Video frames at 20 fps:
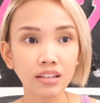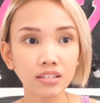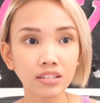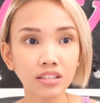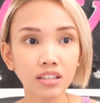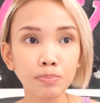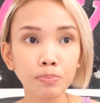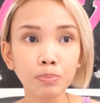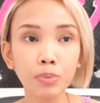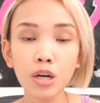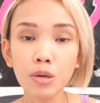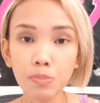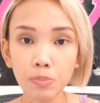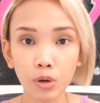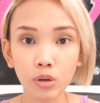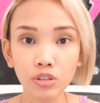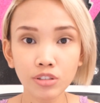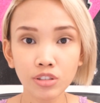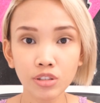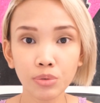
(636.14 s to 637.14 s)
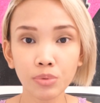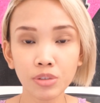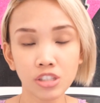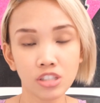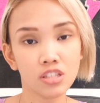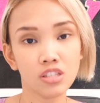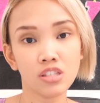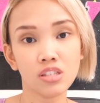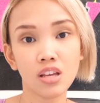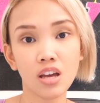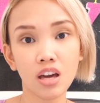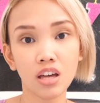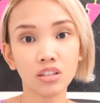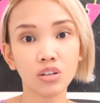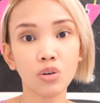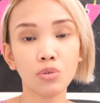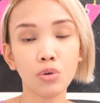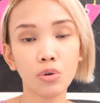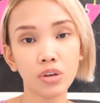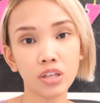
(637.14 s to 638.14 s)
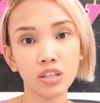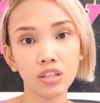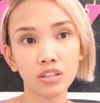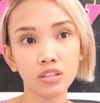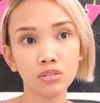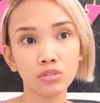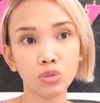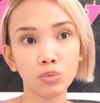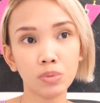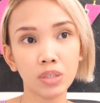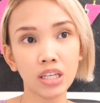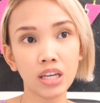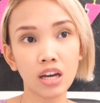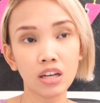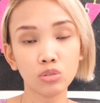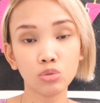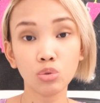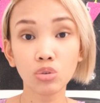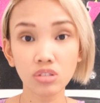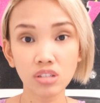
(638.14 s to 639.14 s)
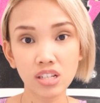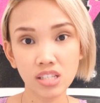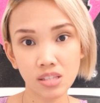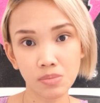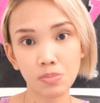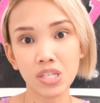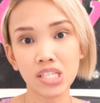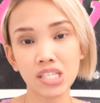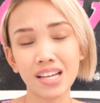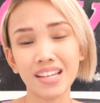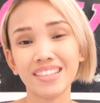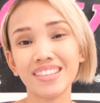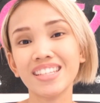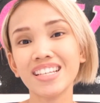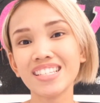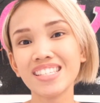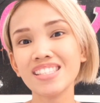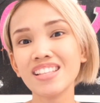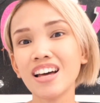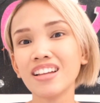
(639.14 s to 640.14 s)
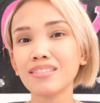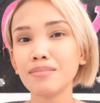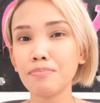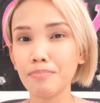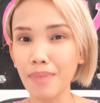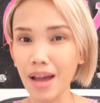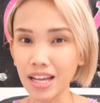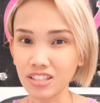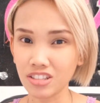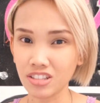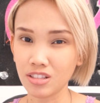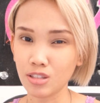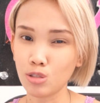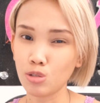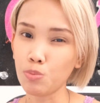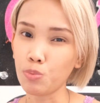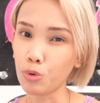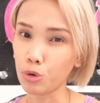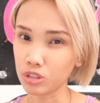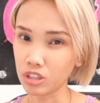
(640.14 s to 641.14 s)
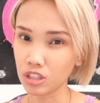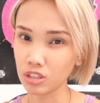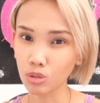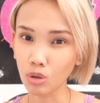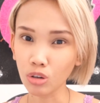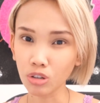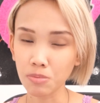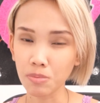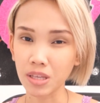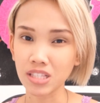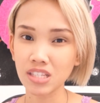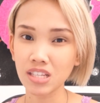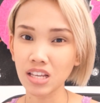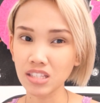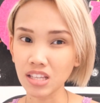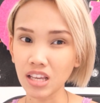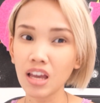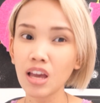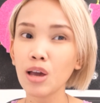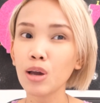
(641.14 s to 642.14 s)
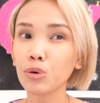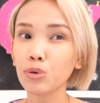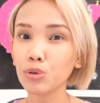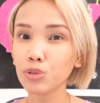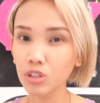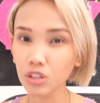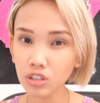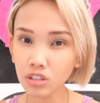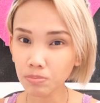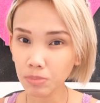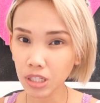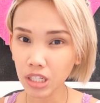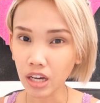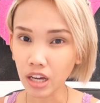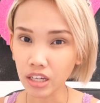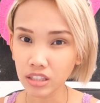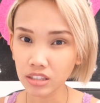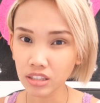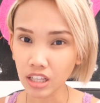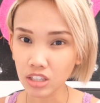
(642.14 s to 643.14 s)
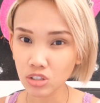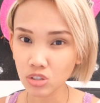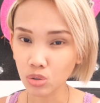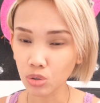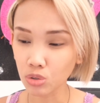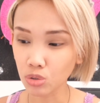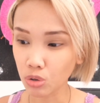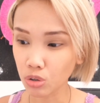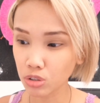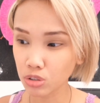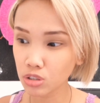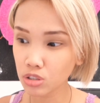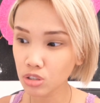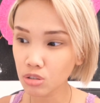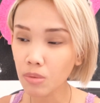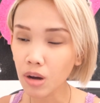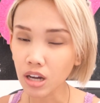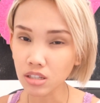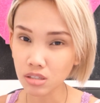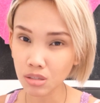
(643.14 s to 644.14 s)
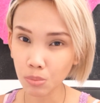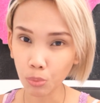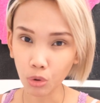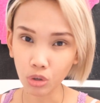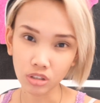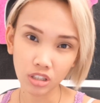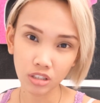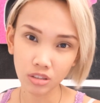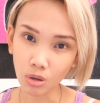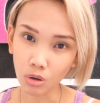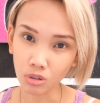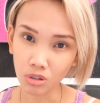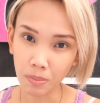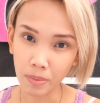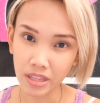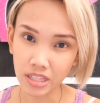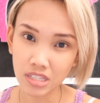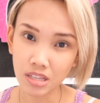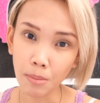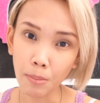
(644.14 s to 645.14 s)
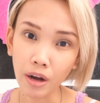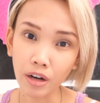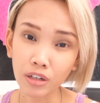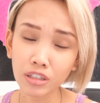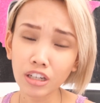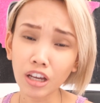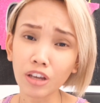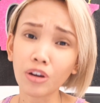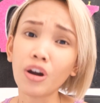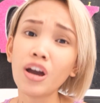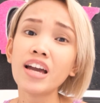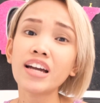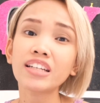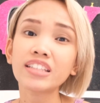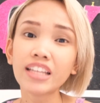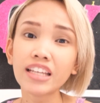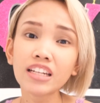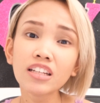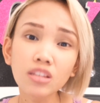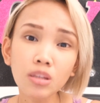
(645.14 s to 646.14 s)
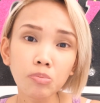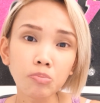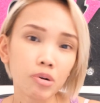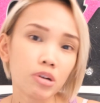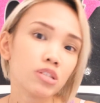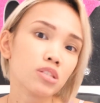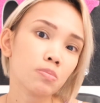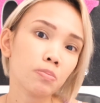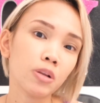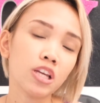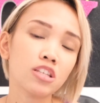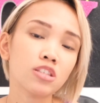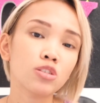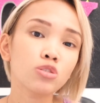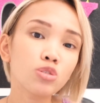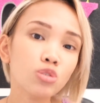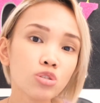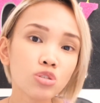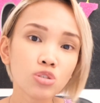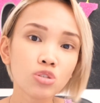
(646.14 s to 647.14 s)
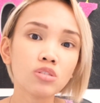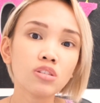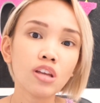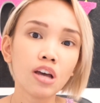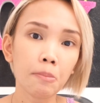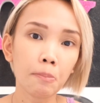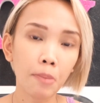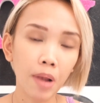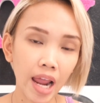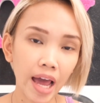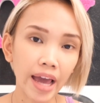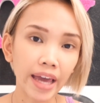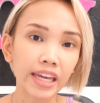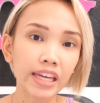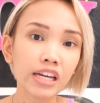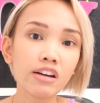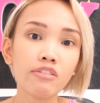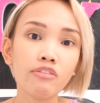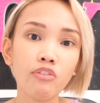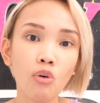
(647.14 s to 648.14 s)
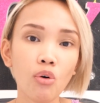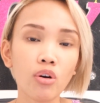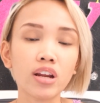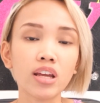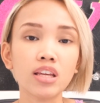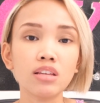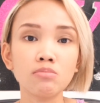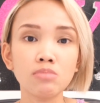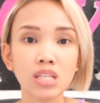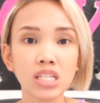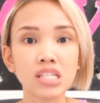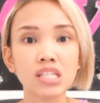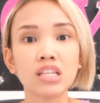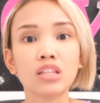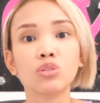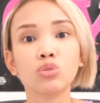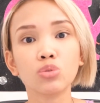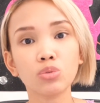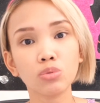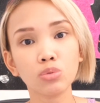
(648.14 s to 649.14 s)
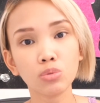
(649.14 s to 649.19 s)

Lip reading: the purpose, which is going to be tourist visa, does not match the supporting documents. Kasi kung yun yung pinaka-intention or yun yung mga supporting documents na meron kayo, then in the first place, you should apply for a visit